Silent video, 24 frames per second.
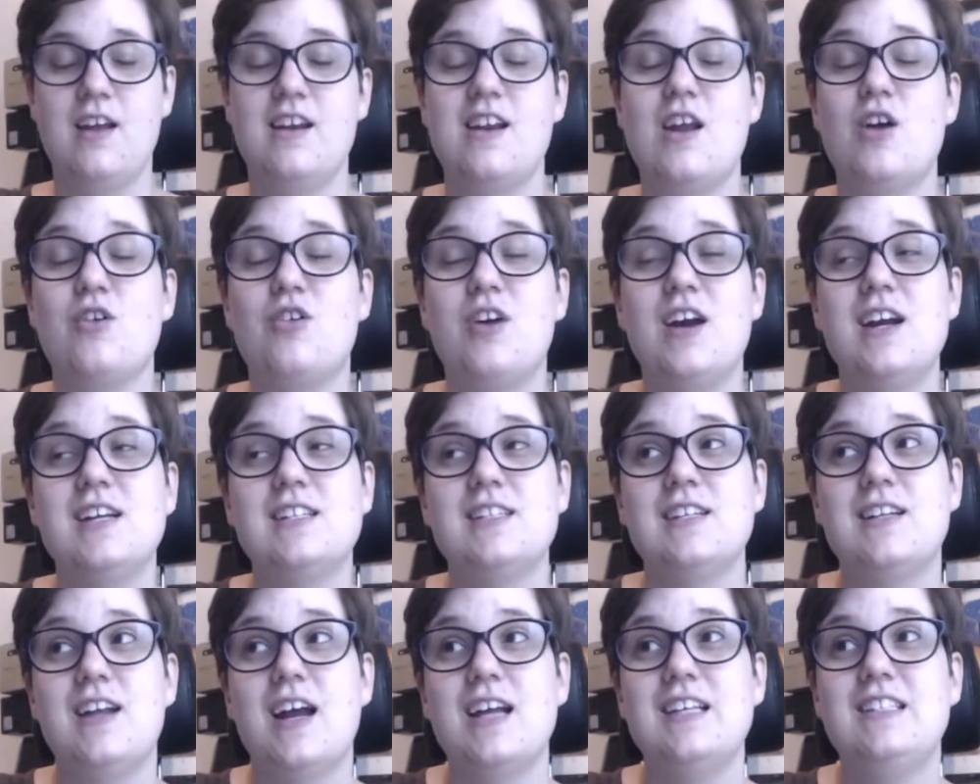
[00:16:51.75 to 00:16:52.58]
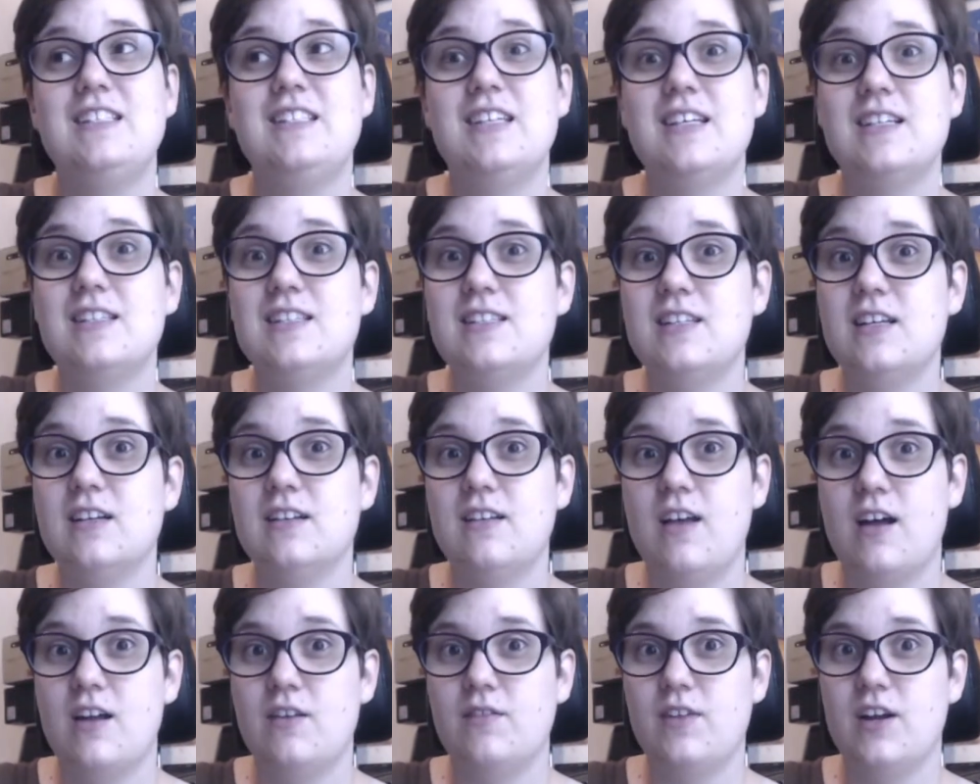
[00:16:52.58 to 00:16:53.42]
Now, granted, I did see a
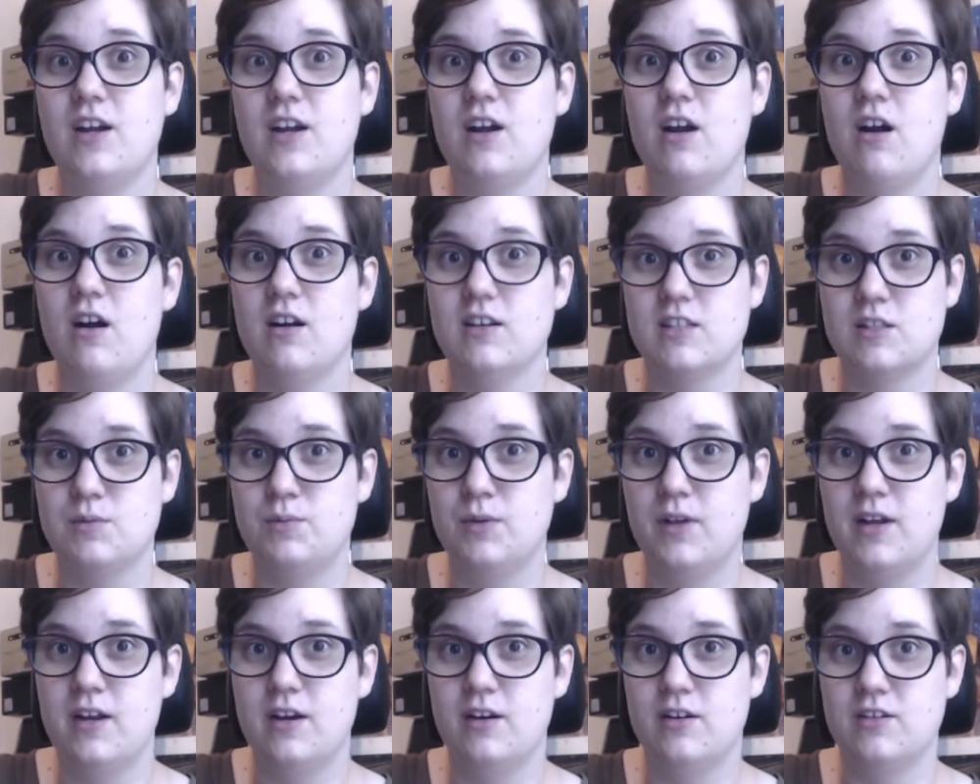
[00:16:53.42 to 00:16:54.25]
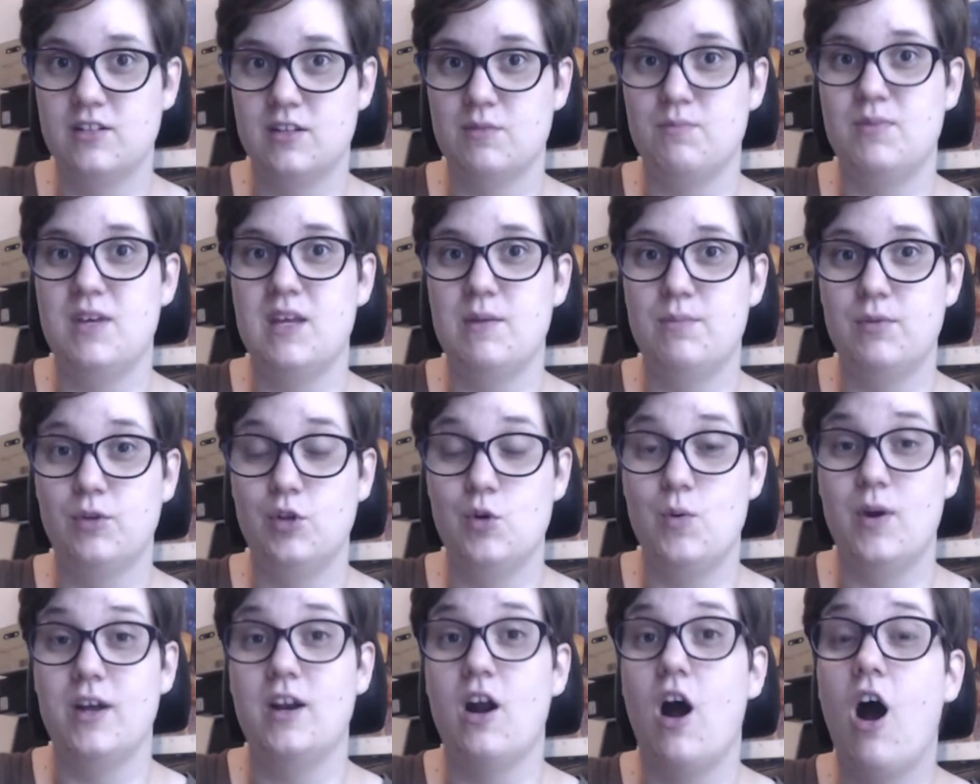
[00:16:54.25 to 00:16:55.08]
lot of like cosplayers and people
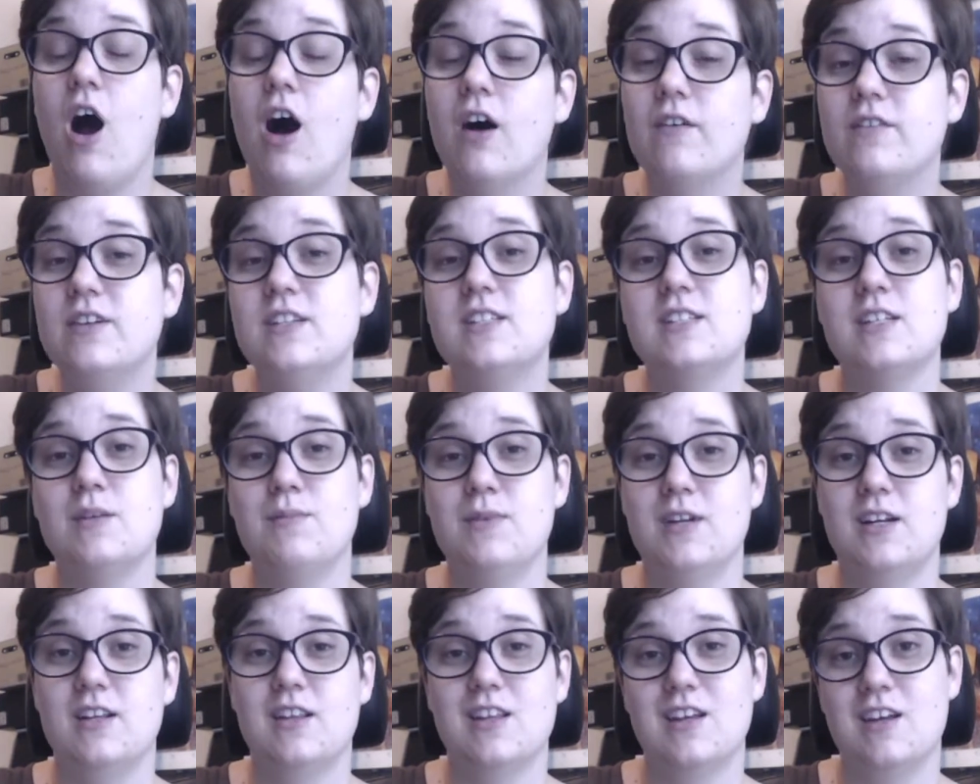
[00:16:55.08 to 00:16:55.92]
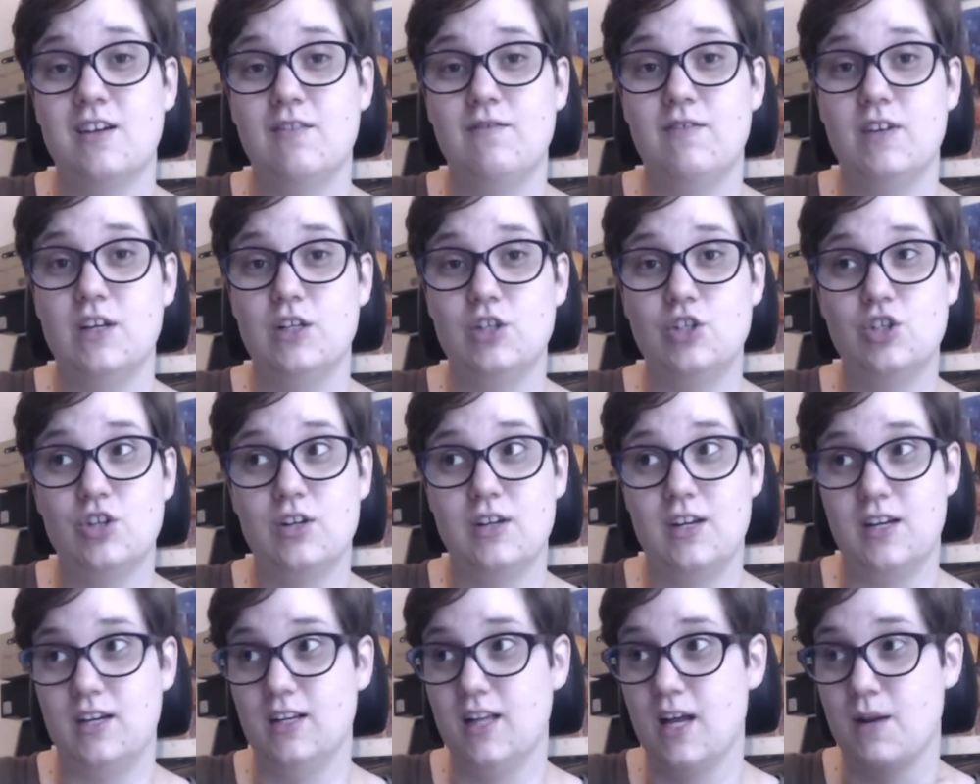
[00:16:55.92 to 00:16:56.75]
who had obviously been to the convention
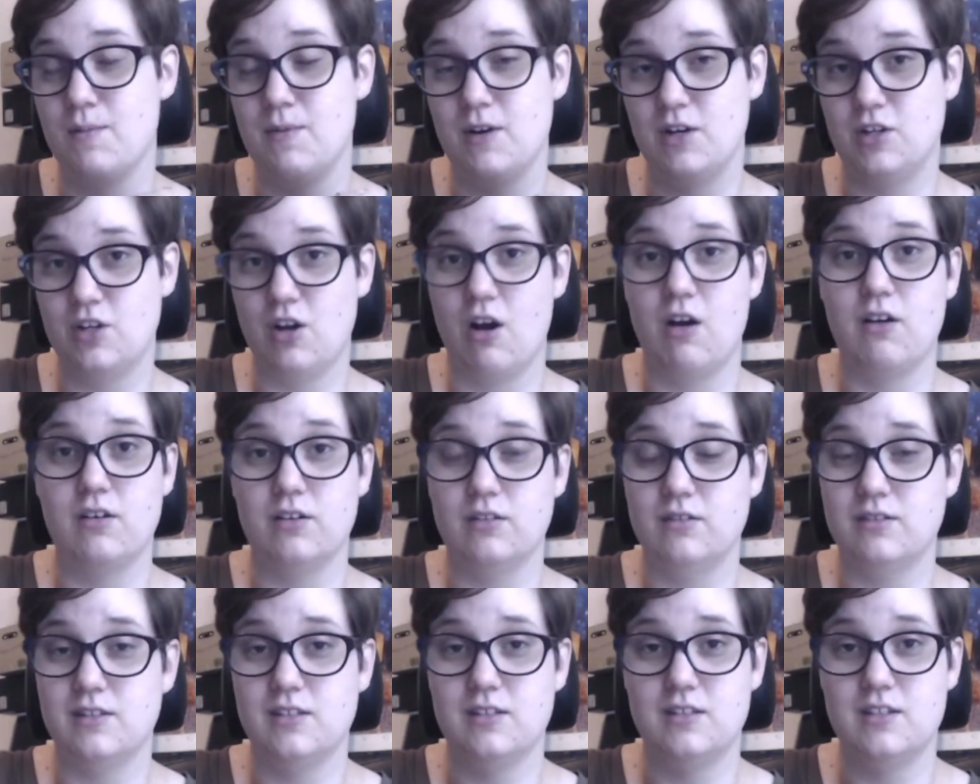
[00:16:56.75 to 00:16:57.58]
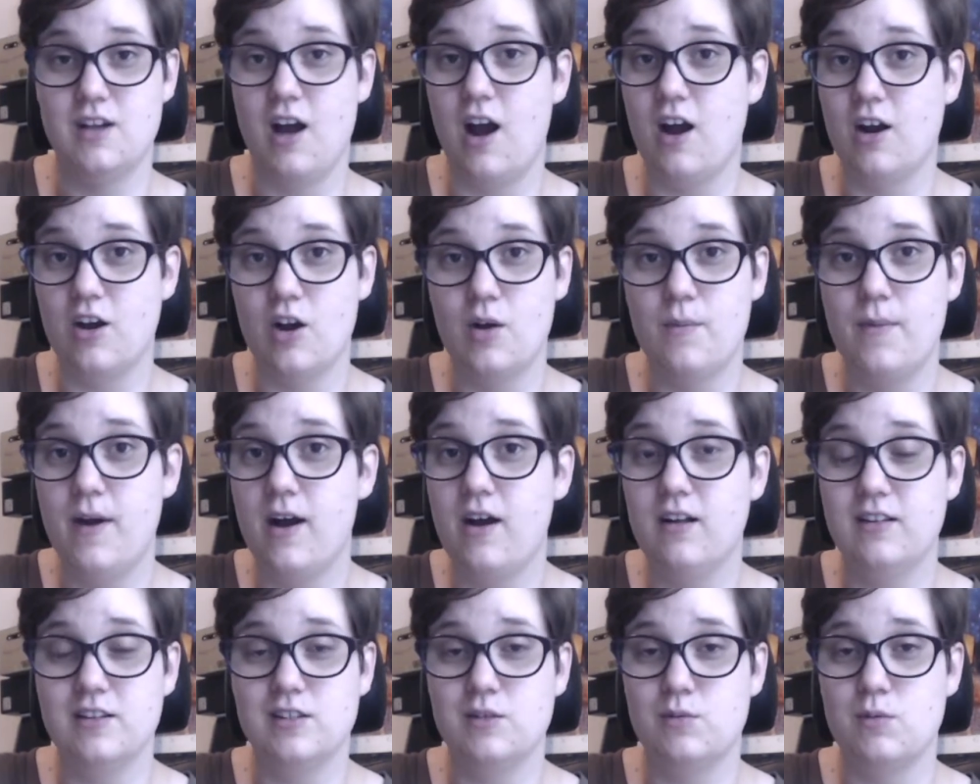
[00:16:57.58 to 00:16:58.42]
in like McDonald's and Taco
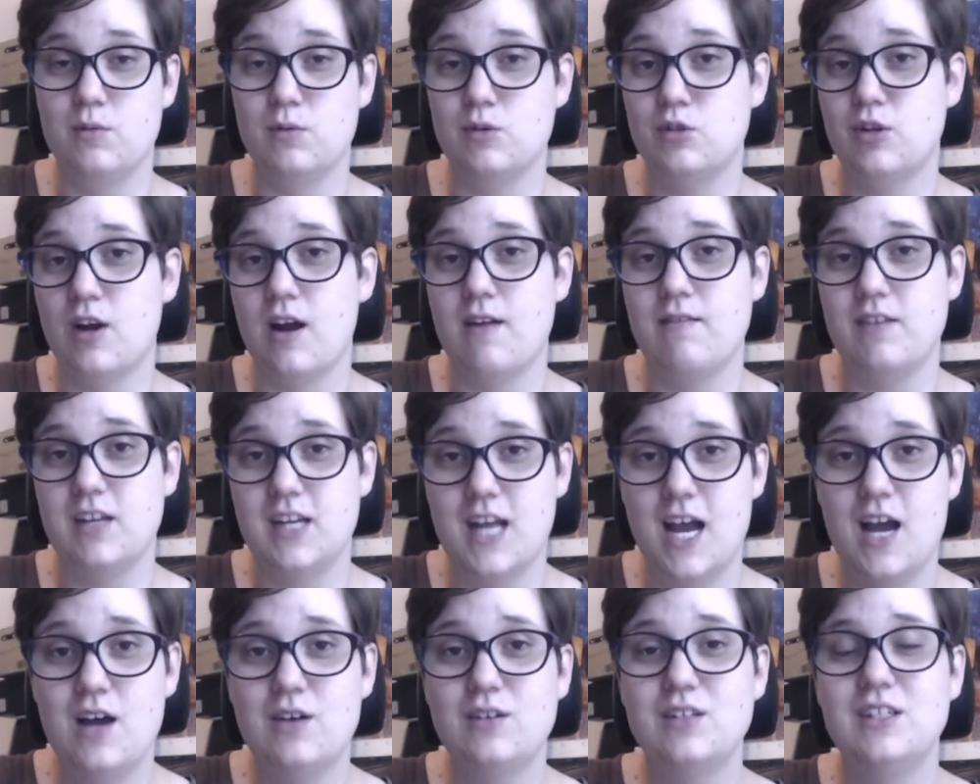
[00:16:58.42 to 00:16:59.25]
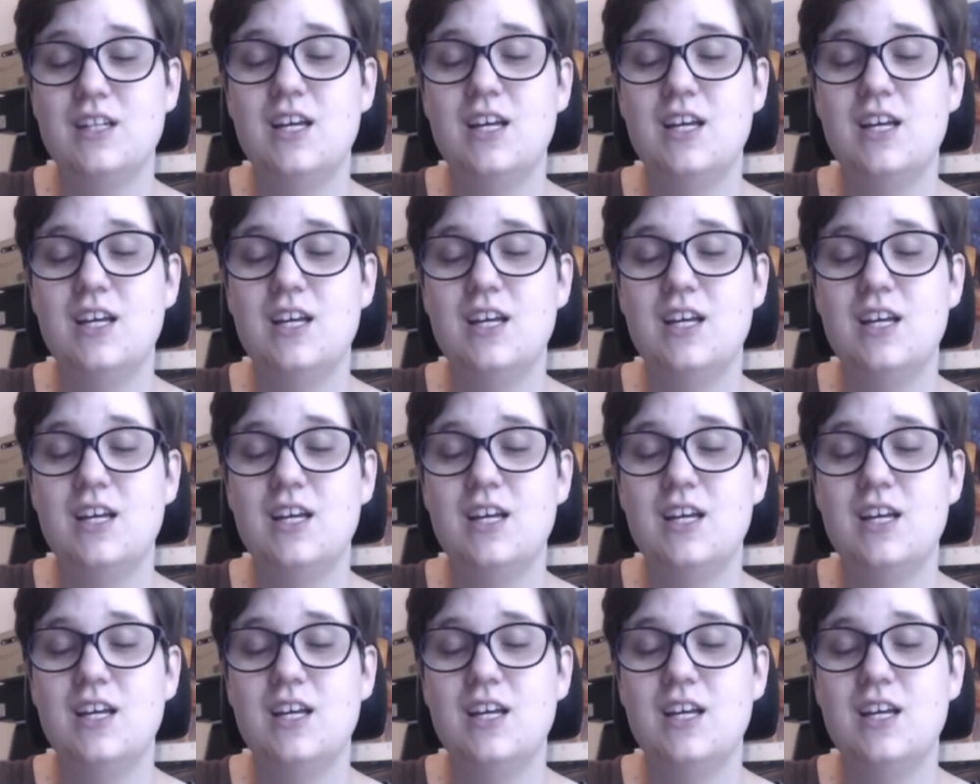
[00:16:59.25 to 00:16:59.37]
Bell as we were driving out.